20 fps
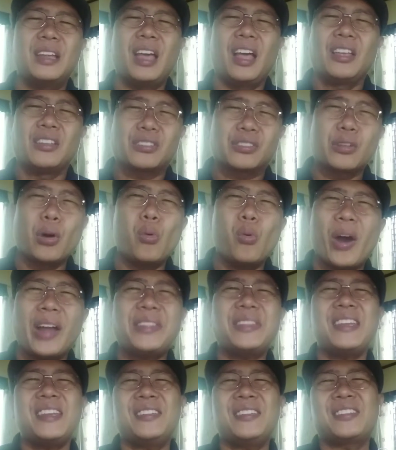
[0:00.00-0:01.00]
So
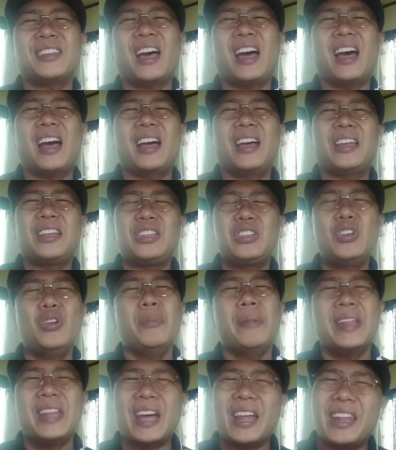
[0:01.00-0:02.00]
what is
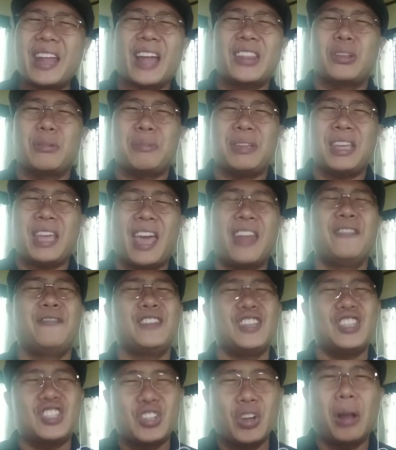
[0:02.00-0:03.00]
human anatomy and
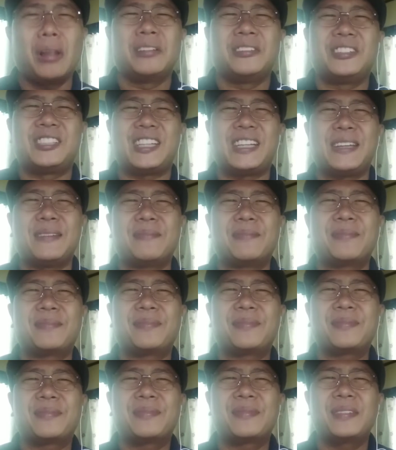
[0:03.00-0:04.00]
physiology?
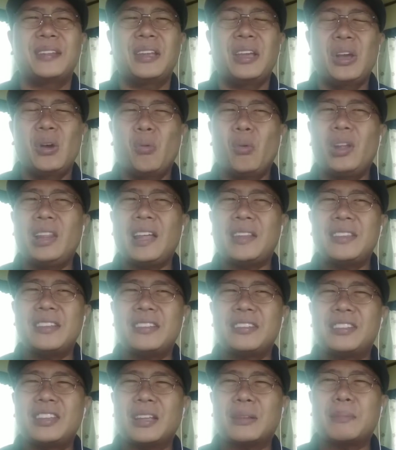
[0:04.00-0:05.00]
Well, let
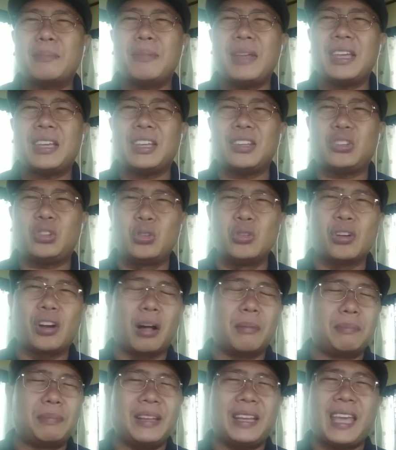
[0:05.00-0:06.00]
us not make it too
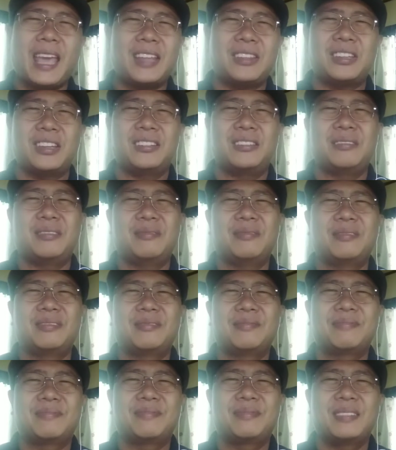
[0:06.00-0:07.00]
complicated.
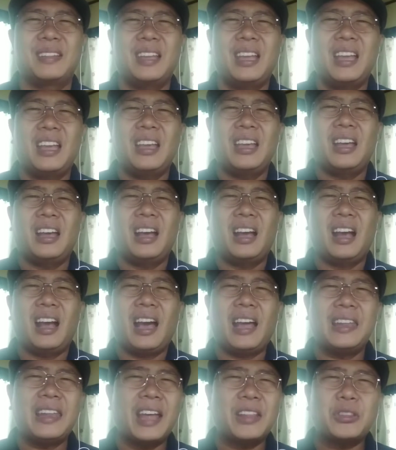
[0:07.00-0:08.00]

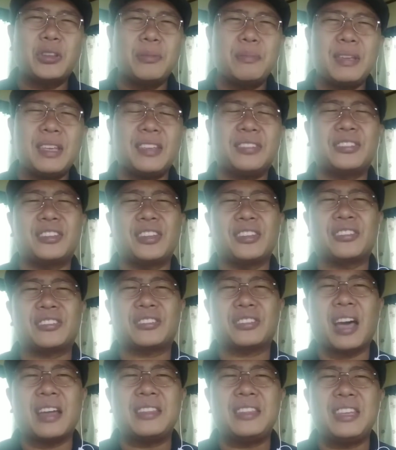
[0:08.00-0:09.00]
Anatomy is the
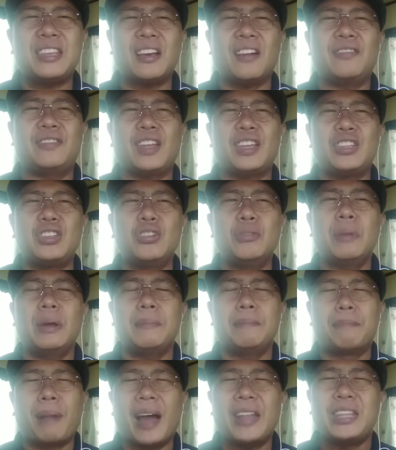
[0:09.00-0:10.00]
study of the
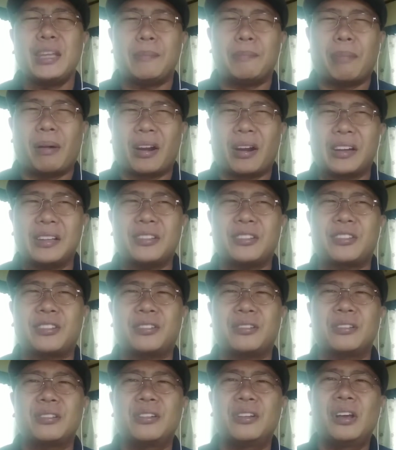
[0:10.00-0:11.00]
human body
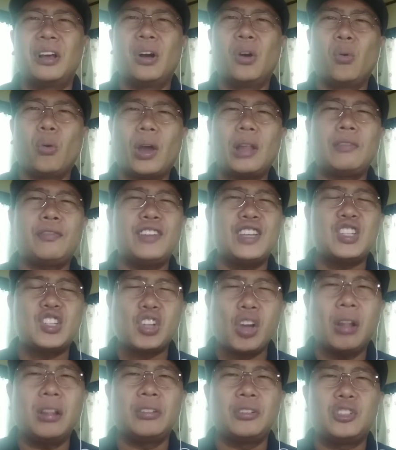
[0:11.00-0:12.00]
parts, while
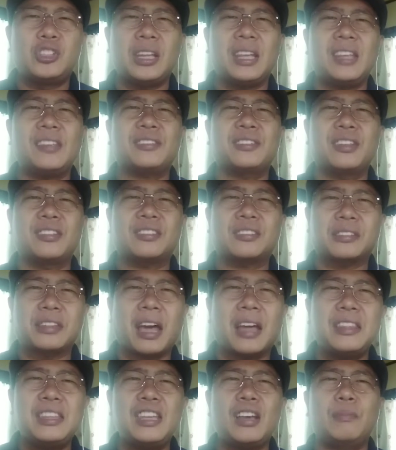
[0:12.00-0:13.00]
physiology is the
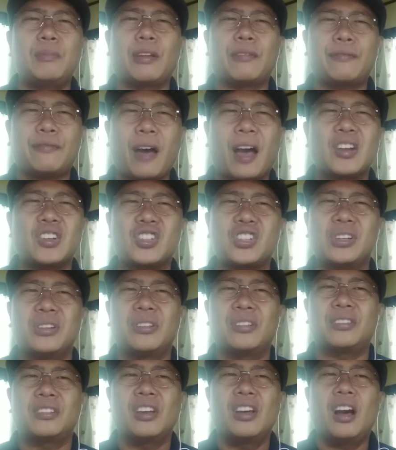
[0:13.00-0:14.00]
study of the
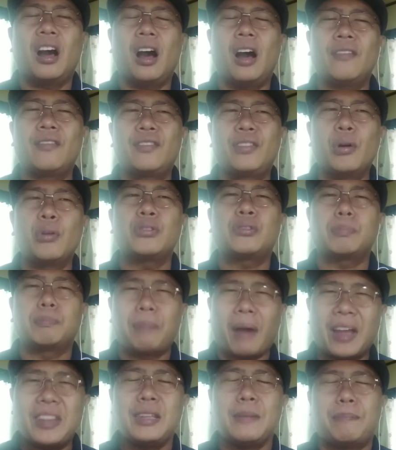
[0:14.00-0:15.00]
functions of those
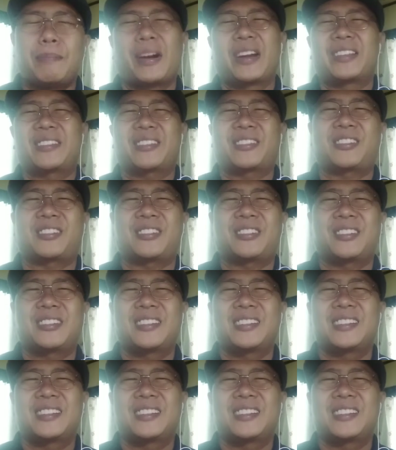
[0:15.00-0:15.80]
body parts.